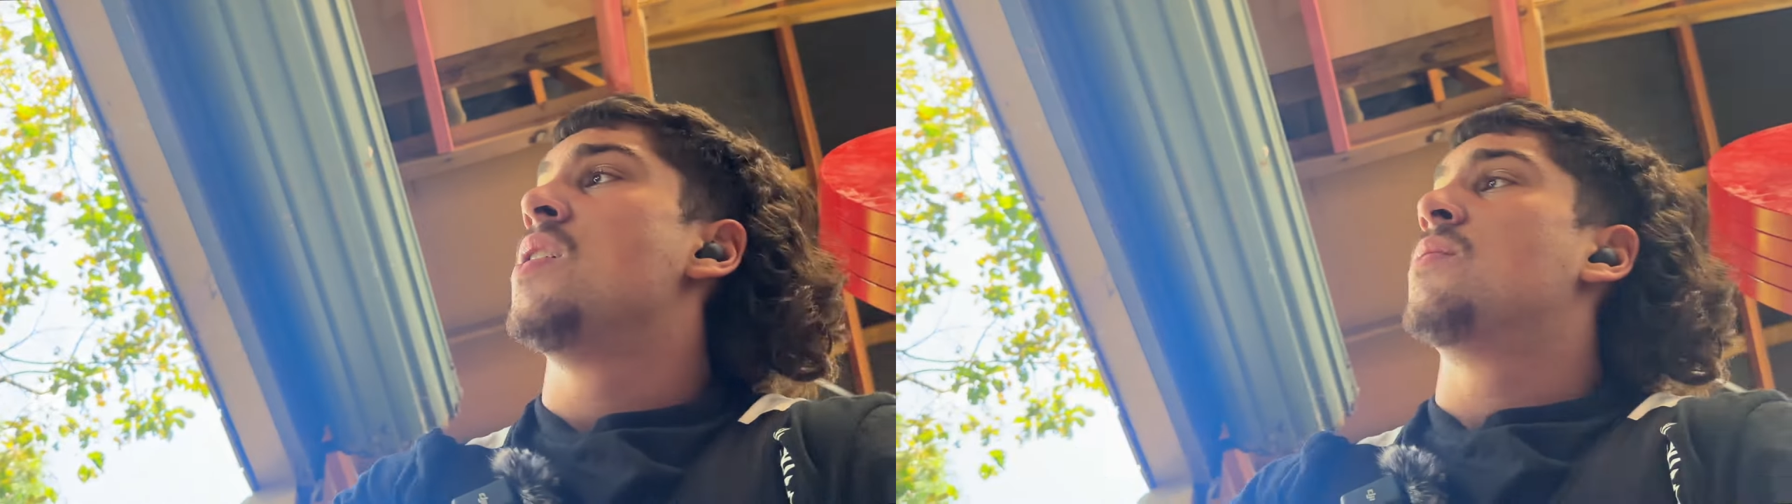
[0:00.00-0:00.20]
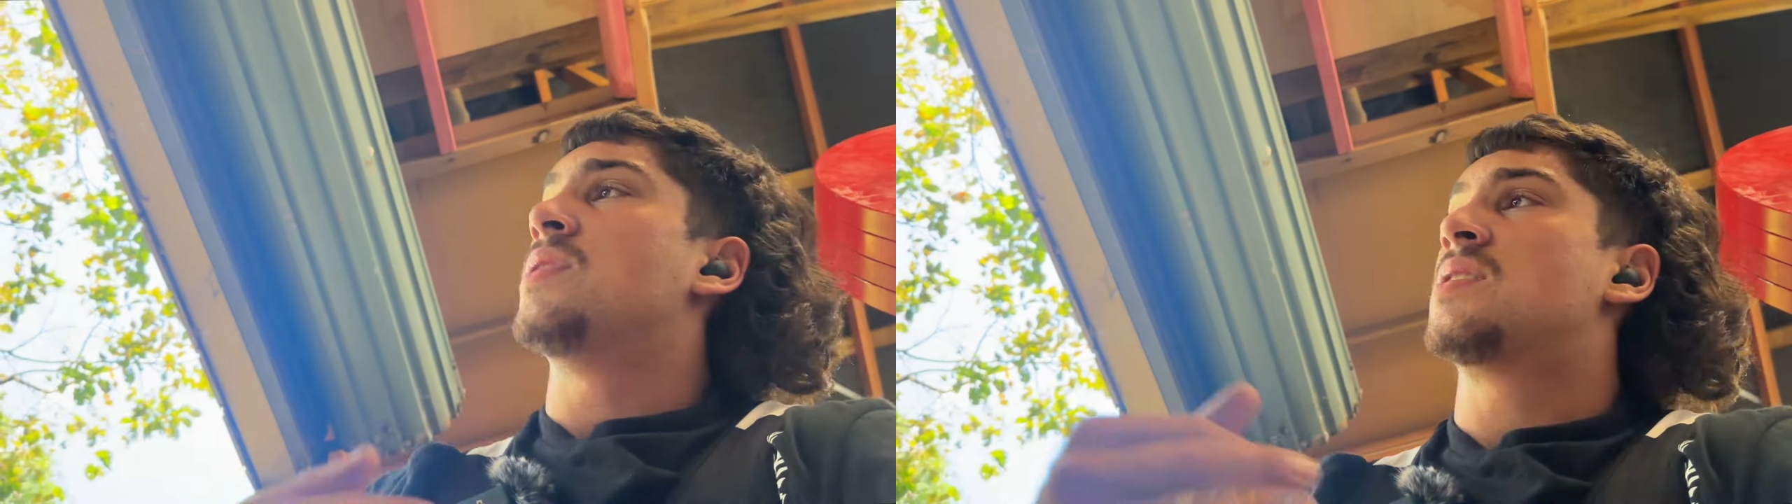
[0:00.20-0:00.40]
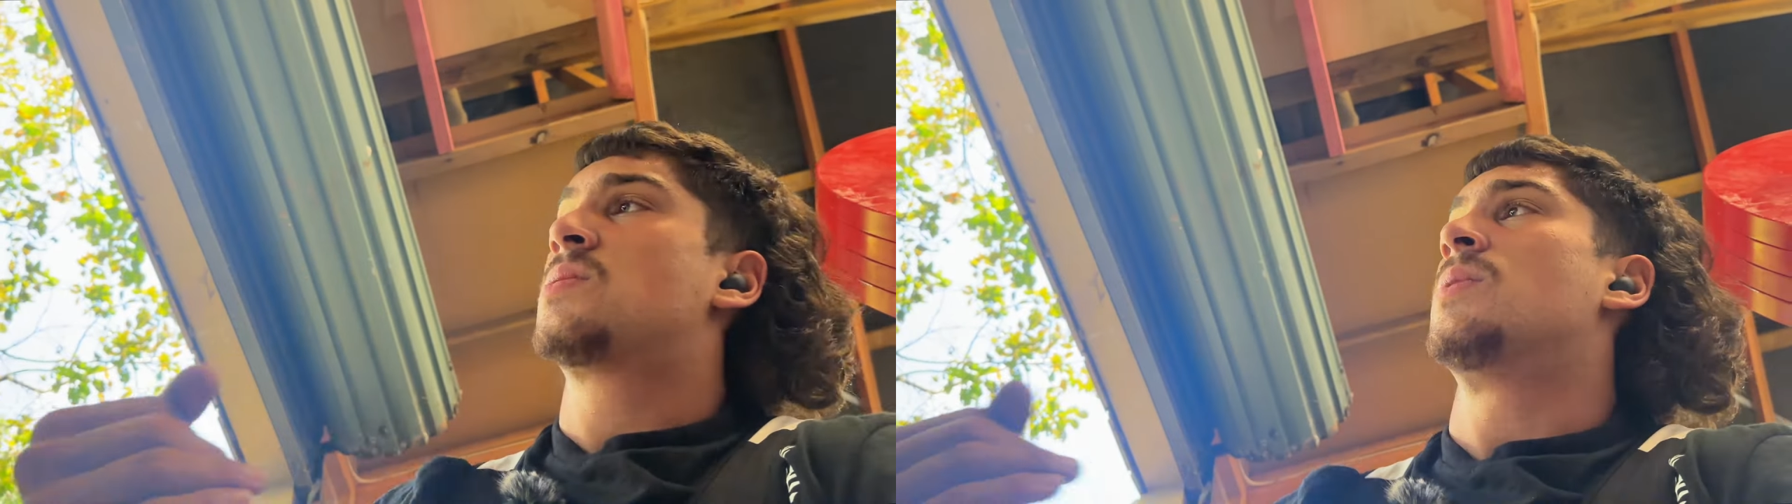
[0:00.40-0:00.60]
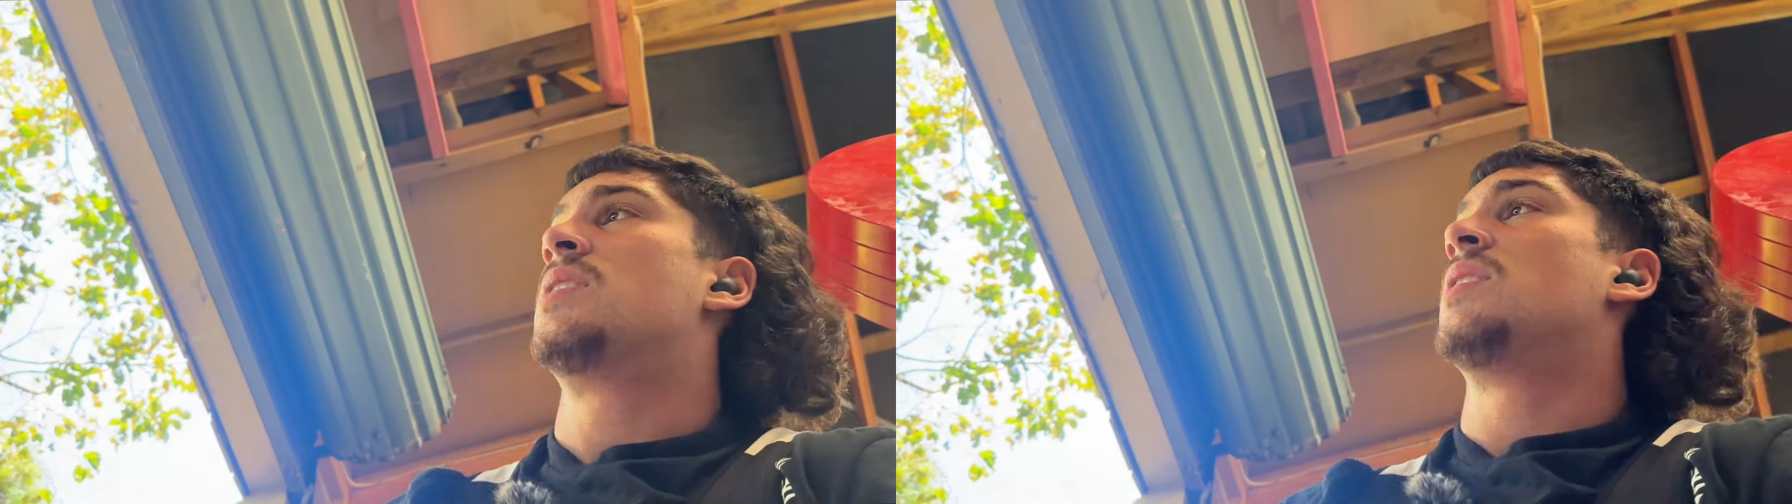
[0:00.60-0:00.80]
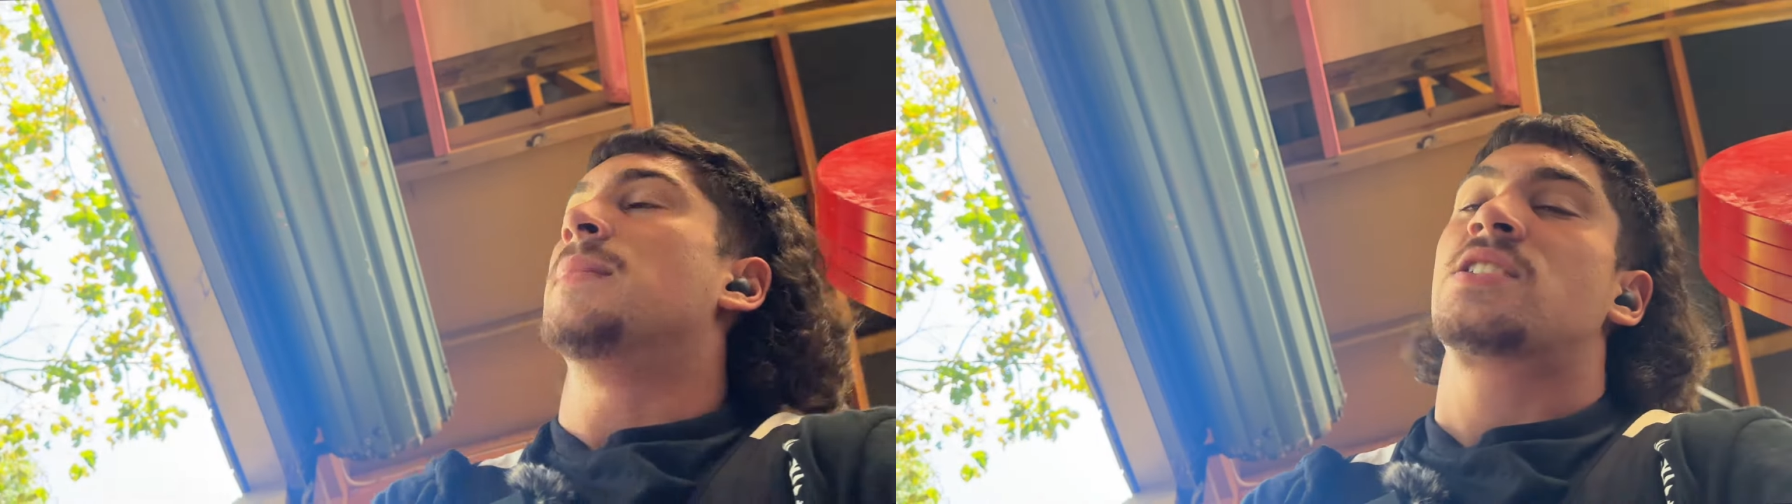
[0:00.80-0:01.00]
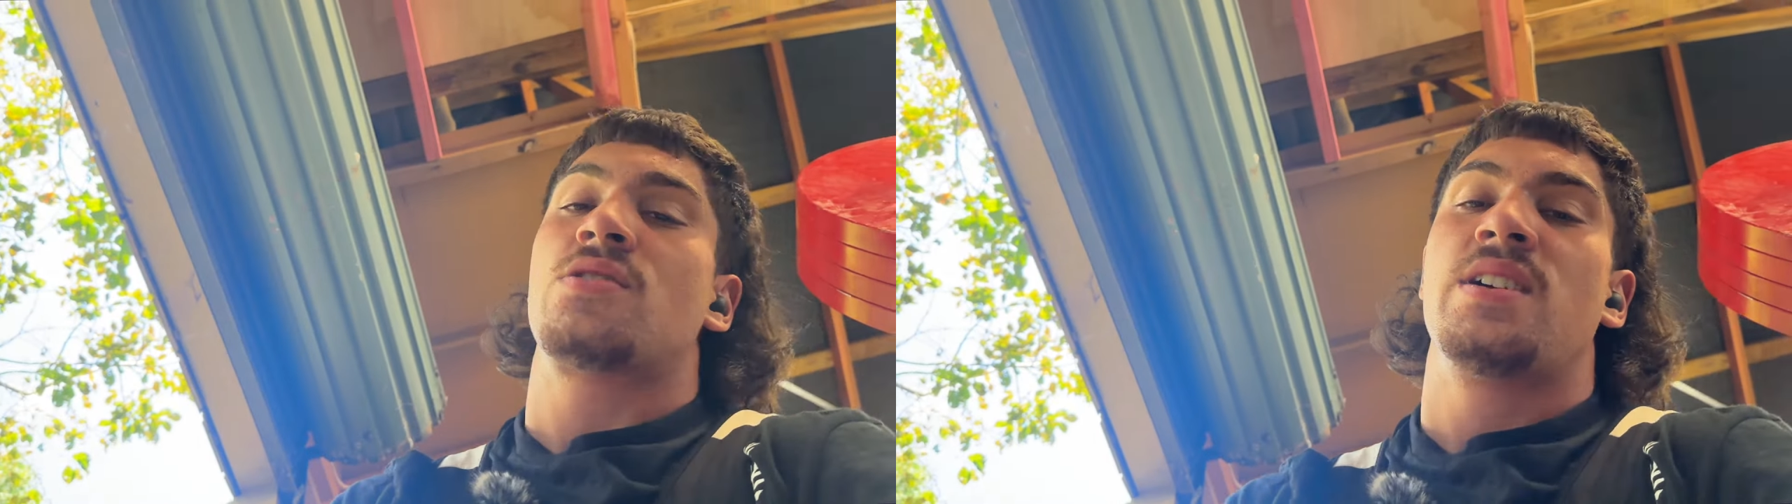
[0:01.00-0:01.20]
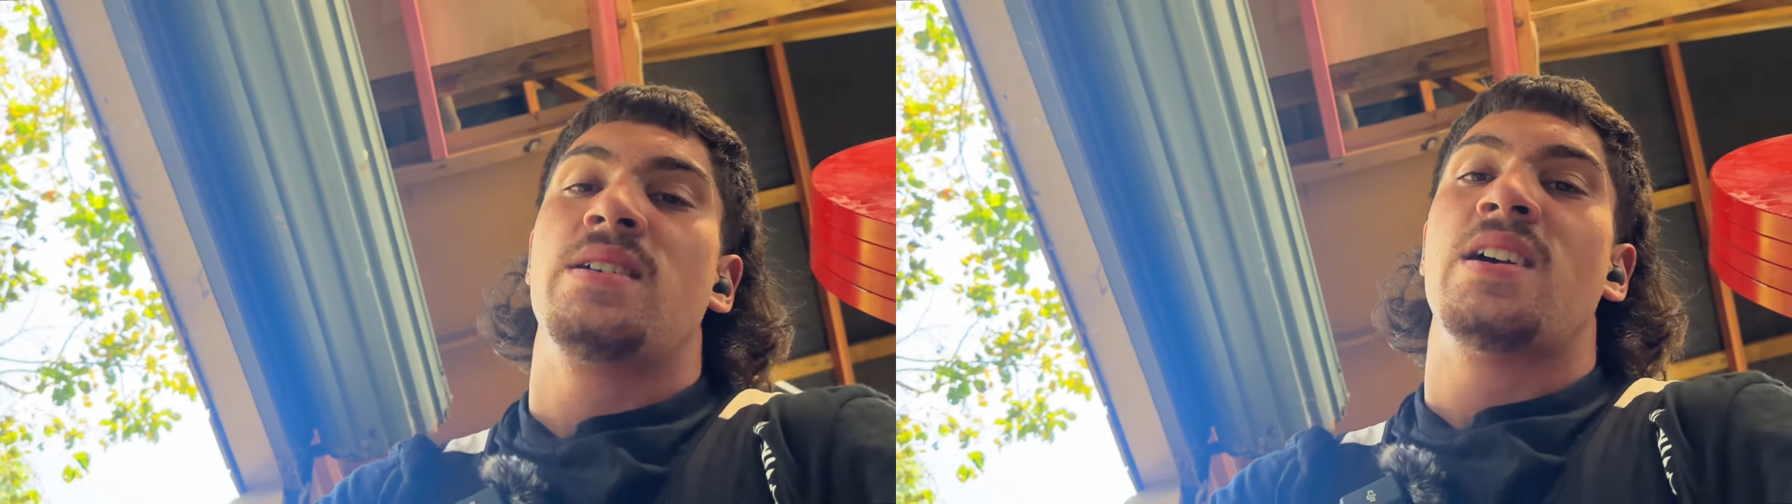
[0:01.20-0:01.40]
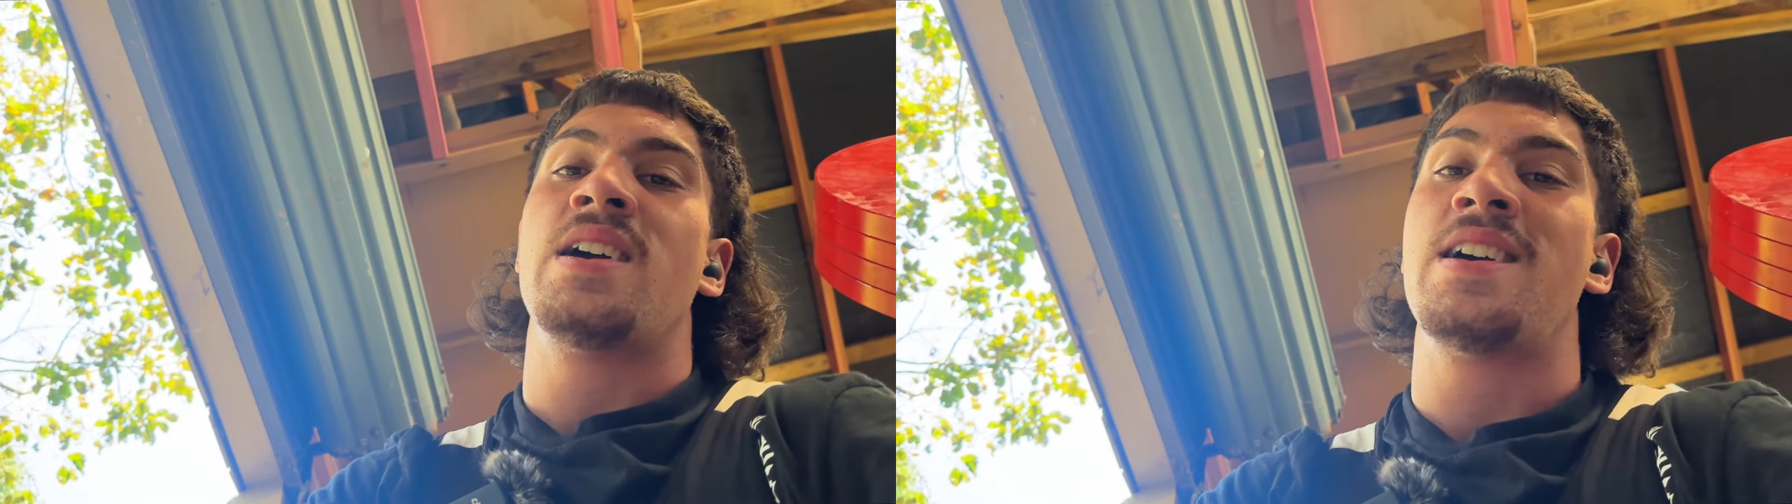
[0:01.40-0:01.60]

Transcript: Whereas this one, I need to make sure I eat,